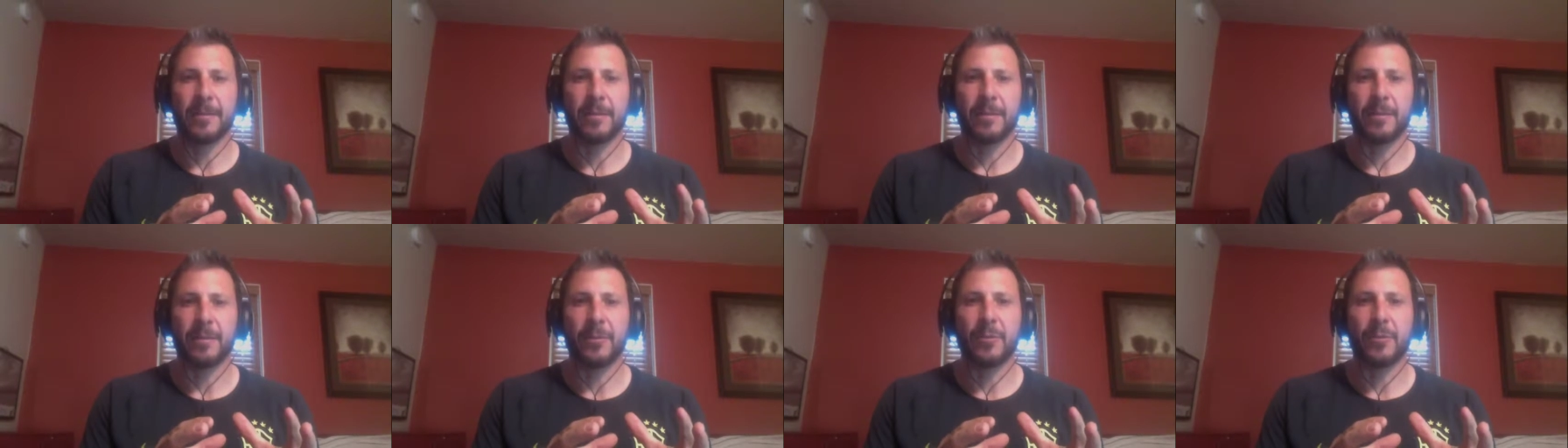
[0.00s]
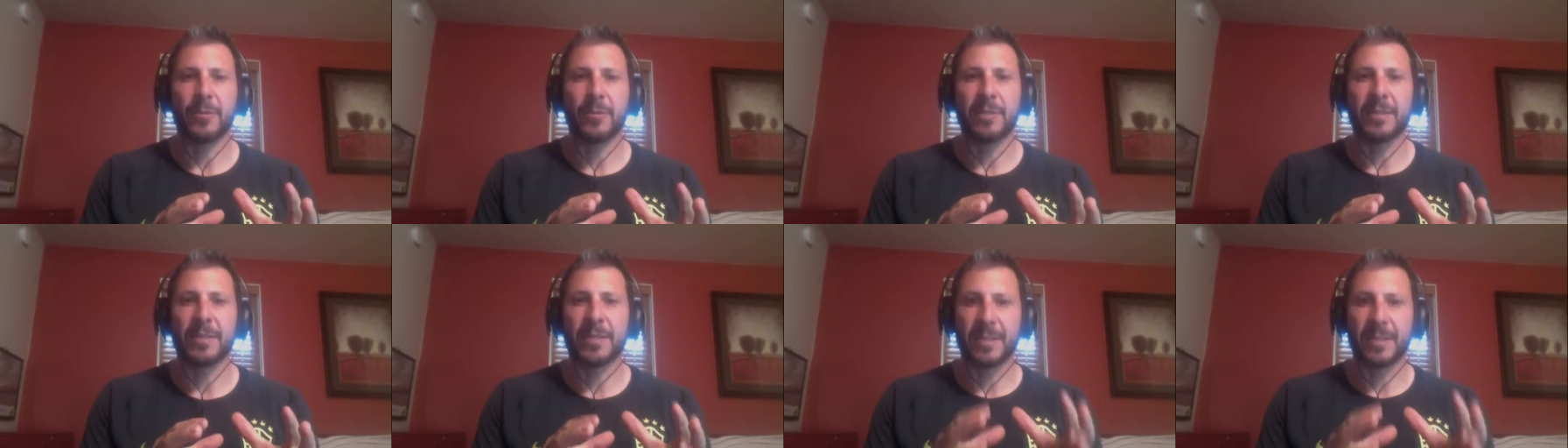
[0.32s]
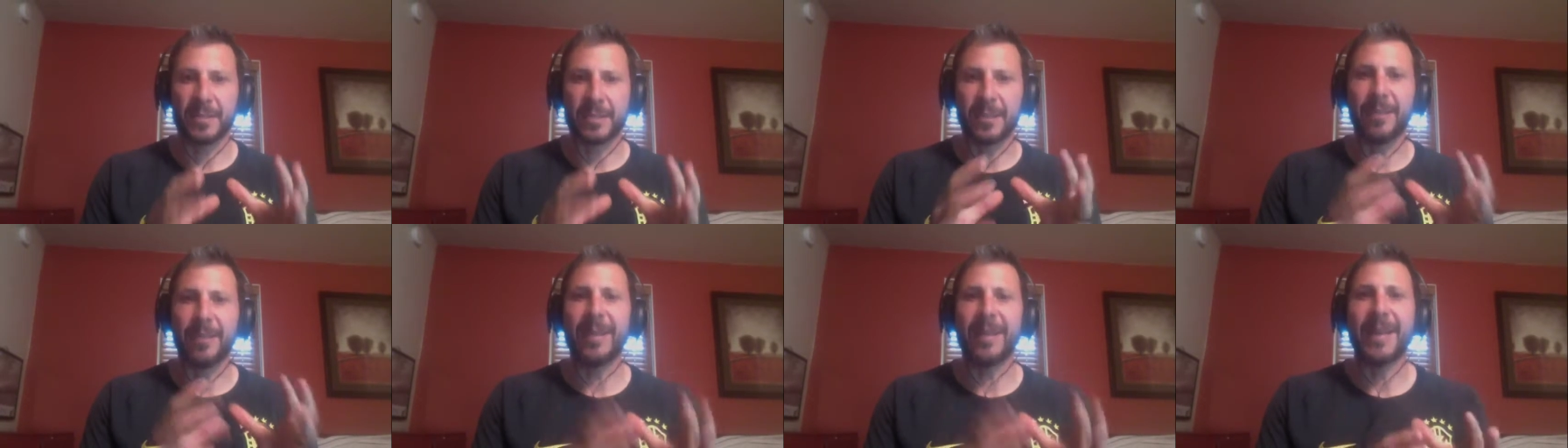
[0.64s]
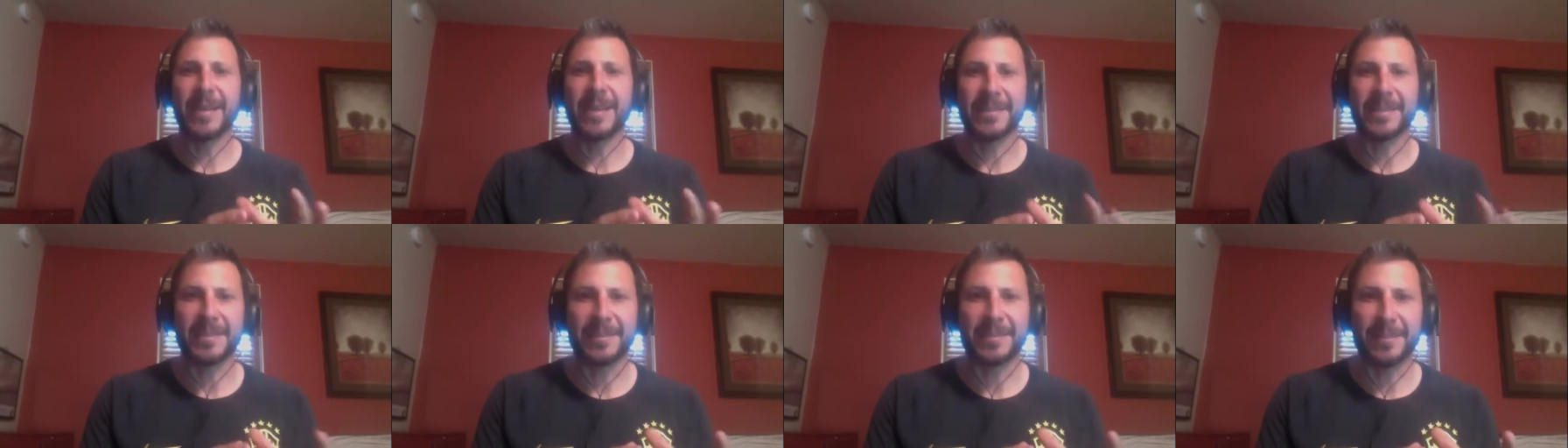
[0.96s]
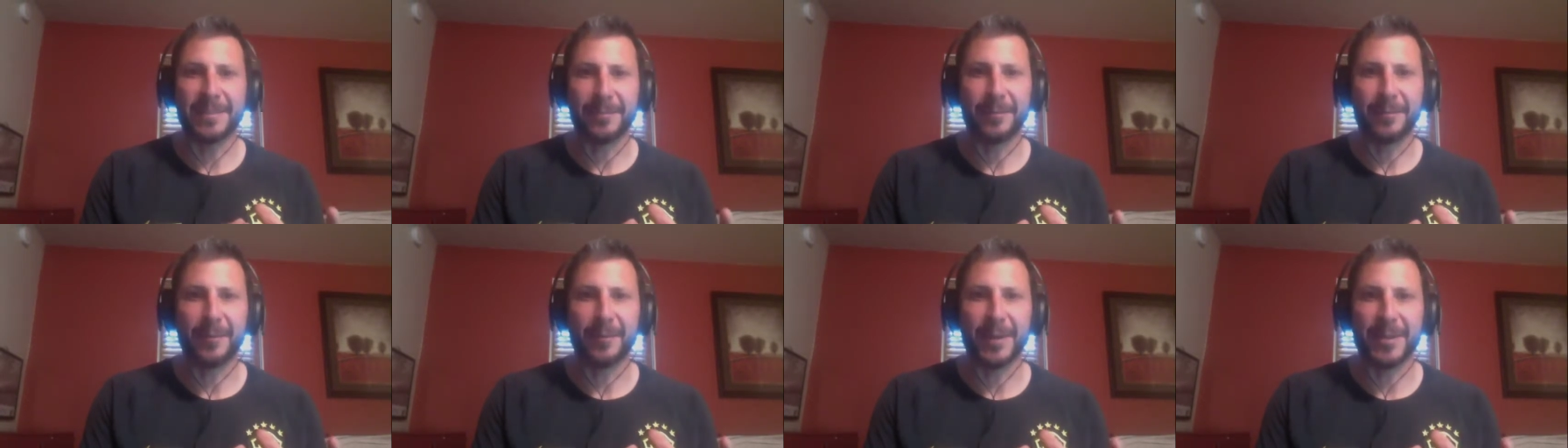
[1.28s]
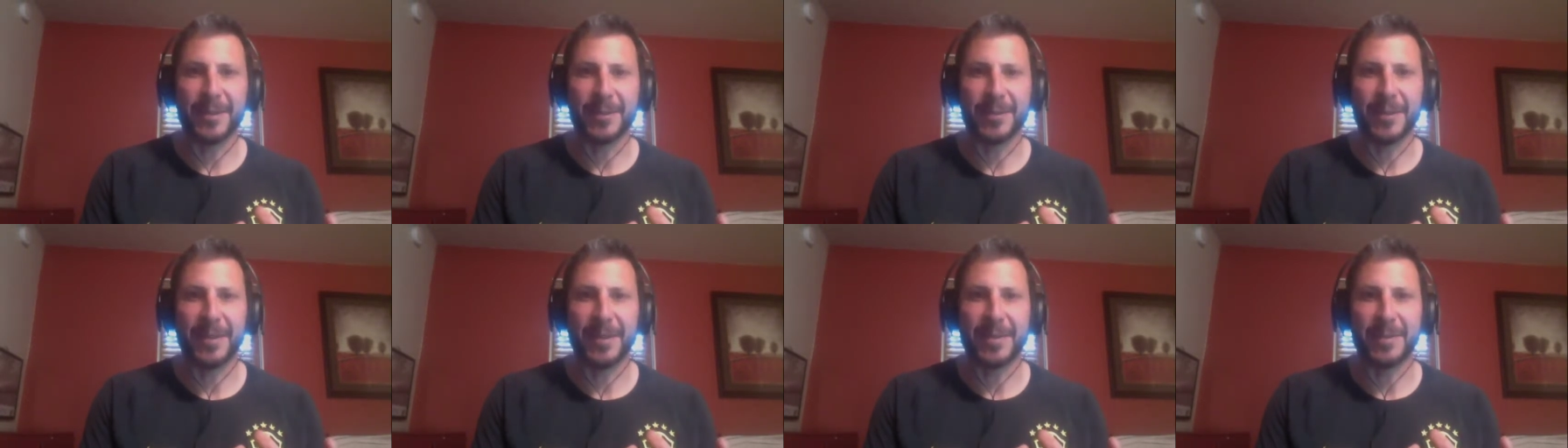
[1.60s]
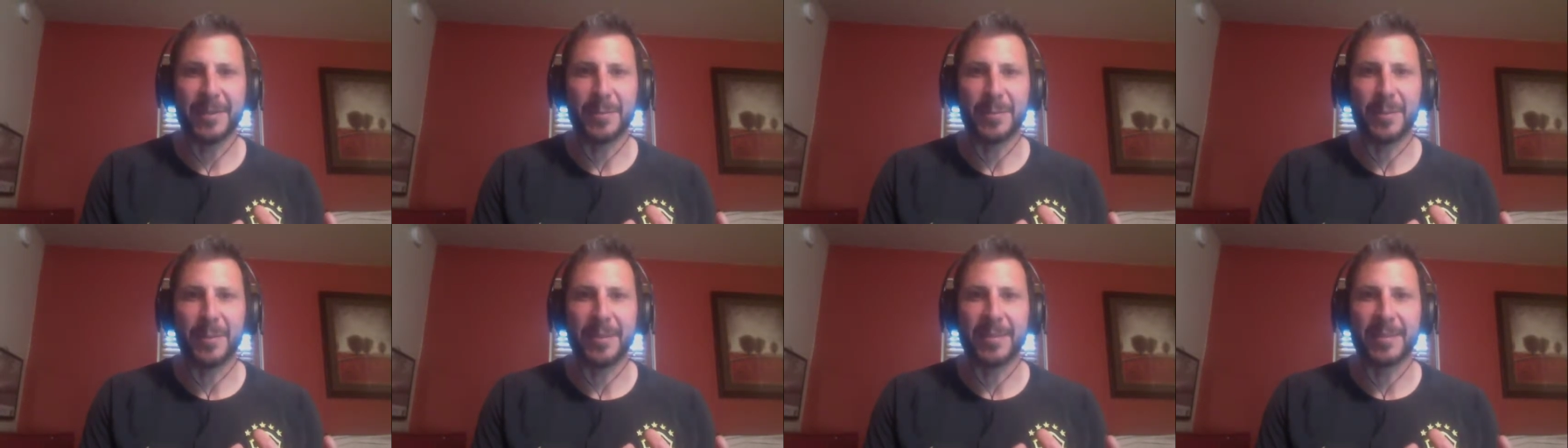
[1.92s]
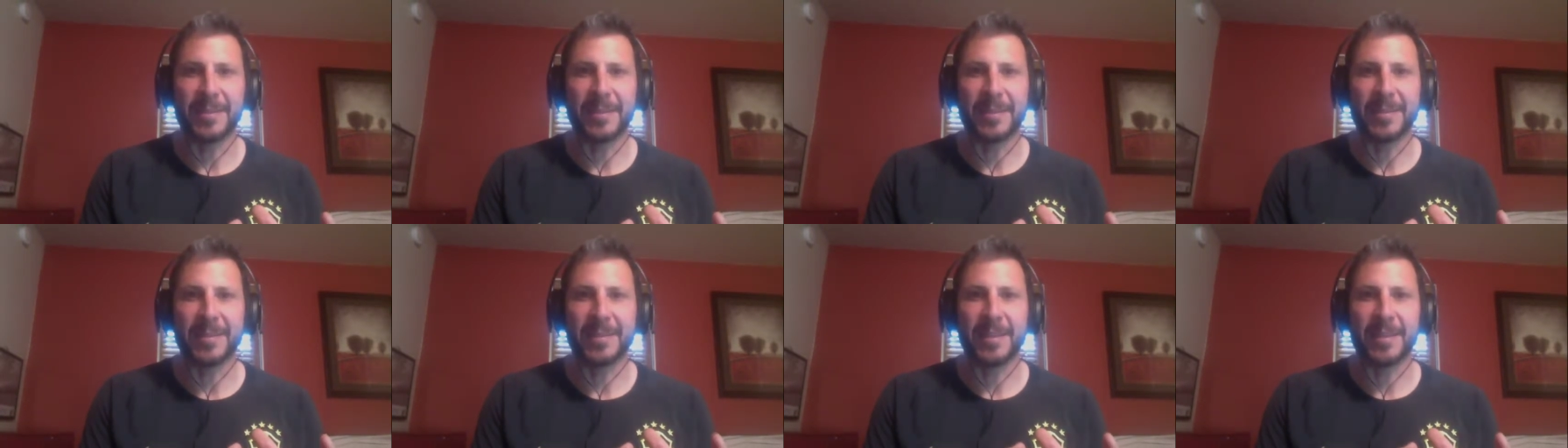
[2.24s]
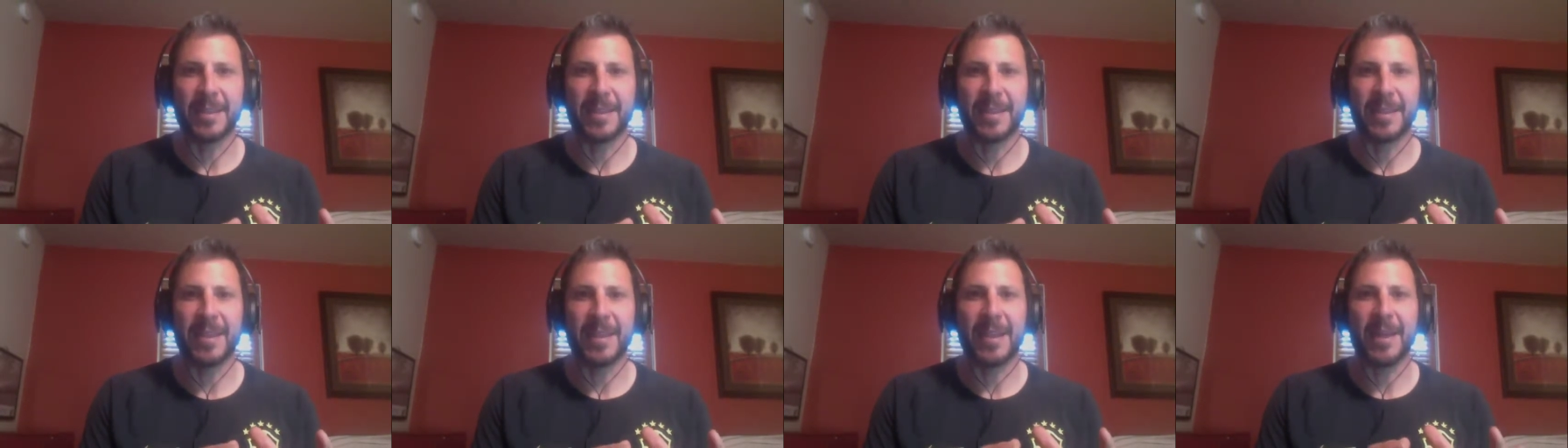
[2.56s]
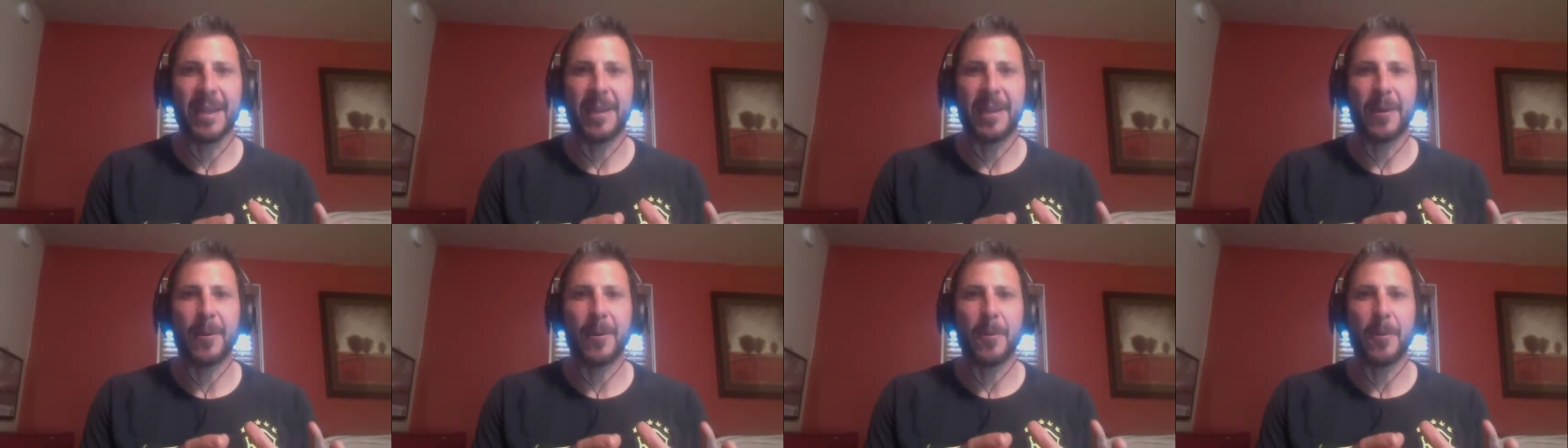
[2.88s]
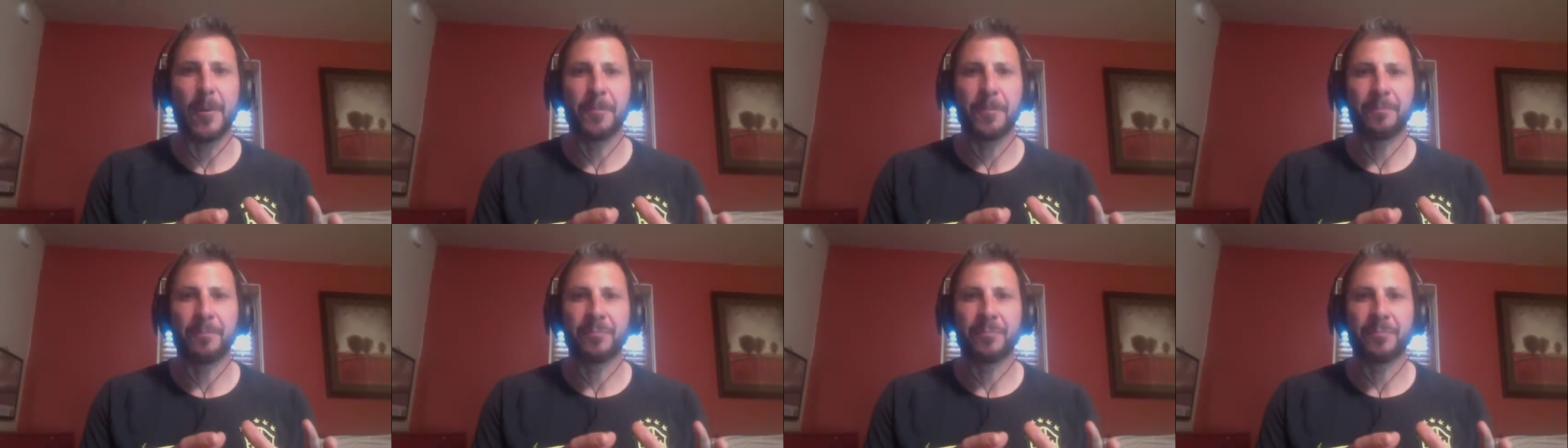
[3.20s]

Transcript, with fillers: uses his clients to differentiate his business, and how